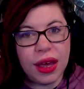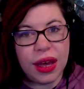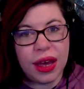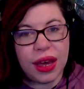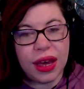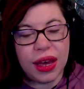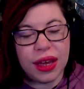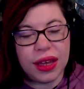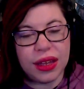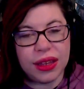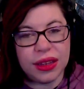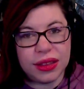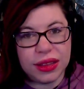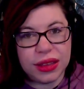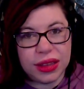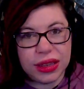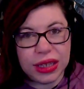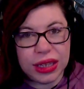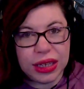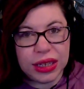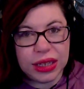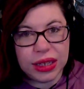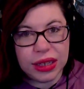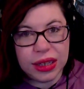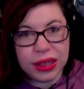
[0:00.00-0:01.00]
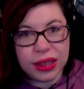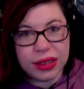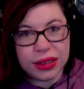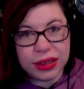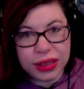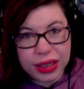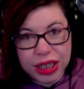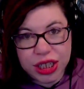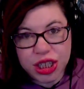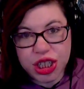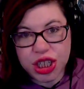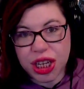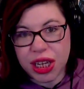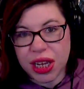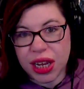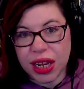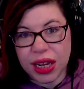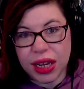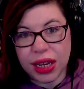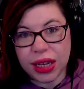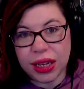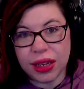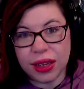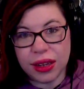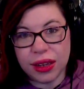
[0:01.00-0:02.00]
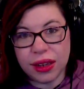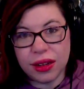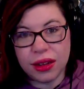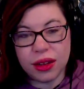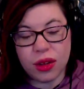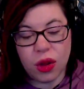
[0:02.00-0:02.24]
uh, the Lich King,